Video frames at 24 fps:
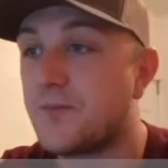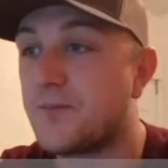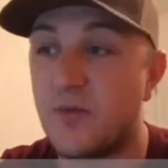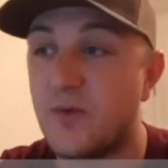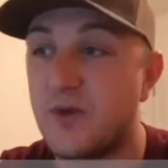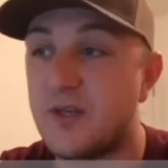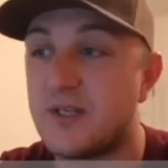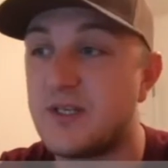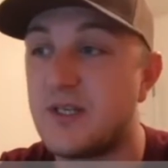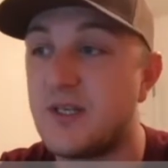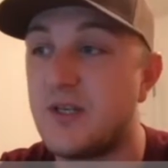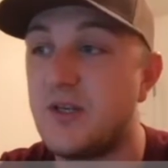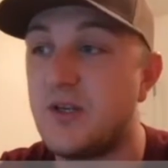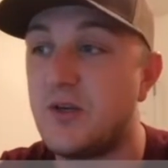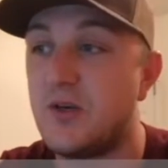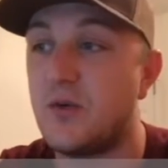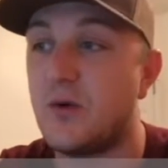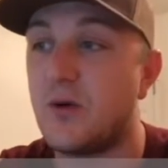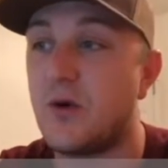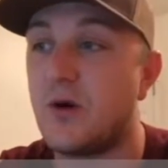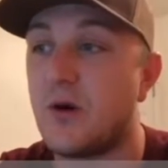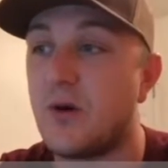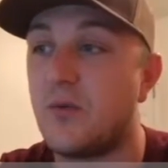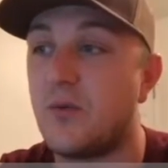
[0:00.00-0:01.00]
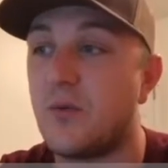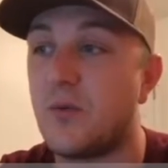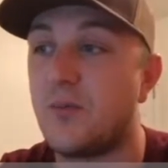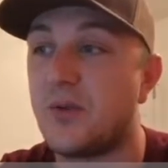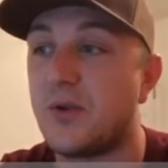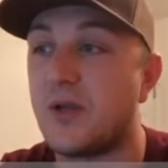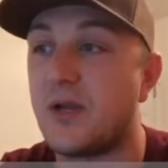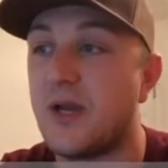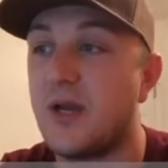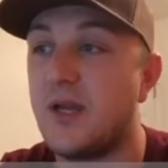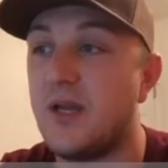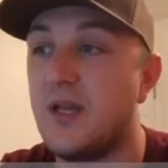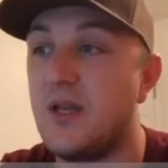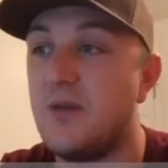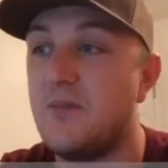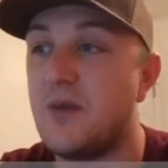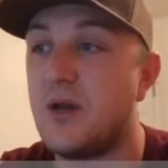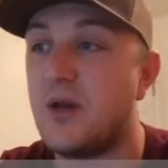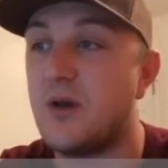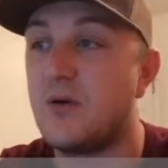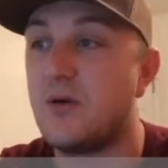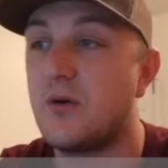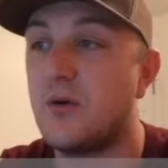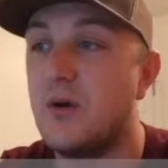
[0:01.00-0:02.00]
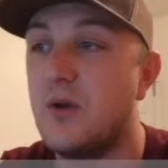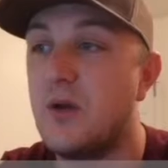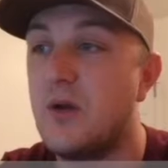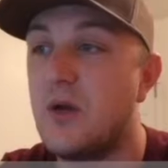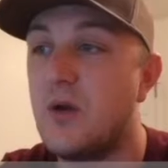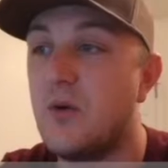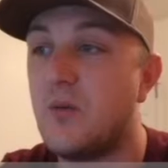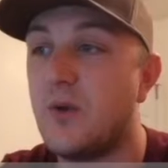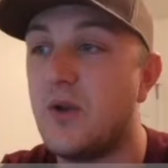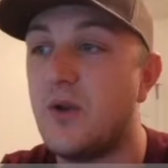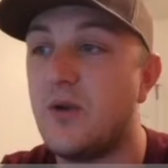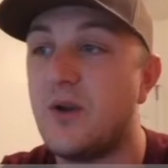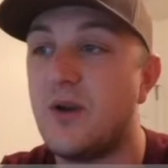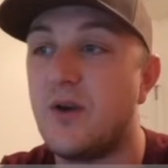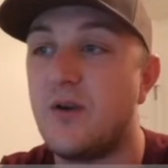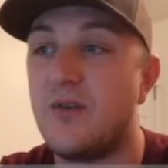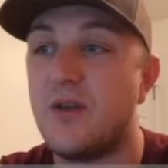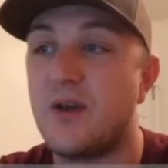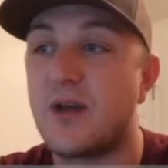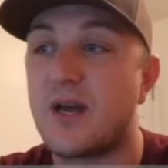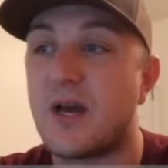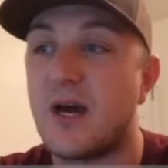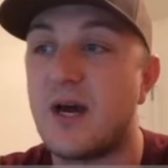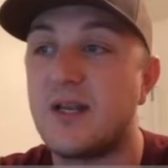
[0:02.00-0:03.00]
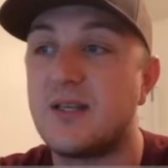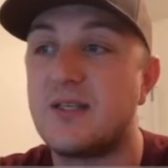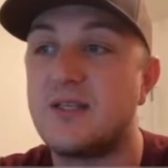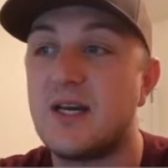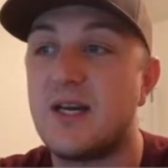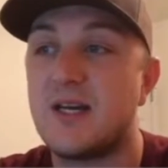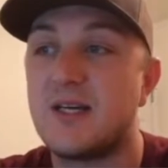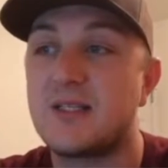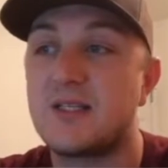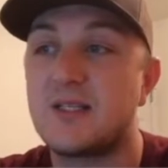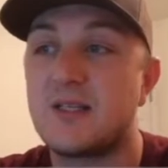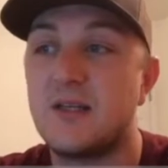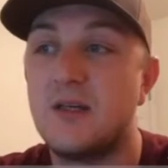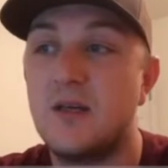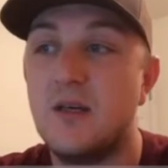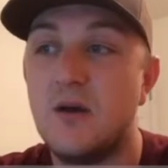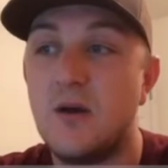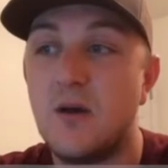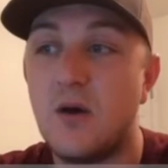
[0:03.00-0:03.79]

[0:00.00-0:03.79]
We send you a reply email when you enter the contest.